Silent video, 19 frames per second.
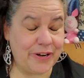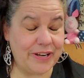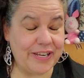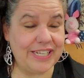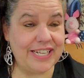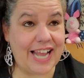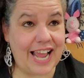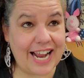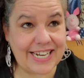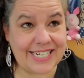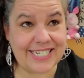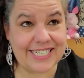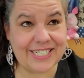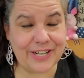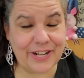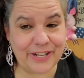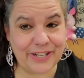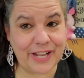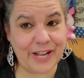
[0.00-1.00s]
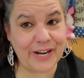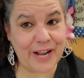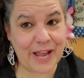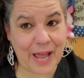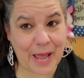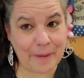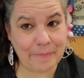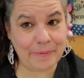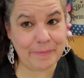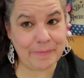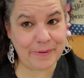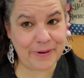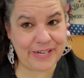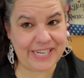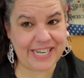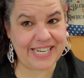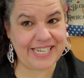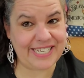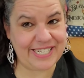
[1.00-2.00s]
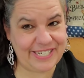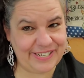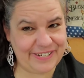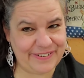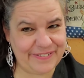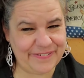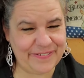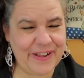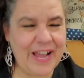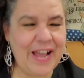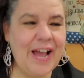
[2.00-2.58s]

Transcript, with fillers: it's actually it's called "Unhappy Birthday to You,"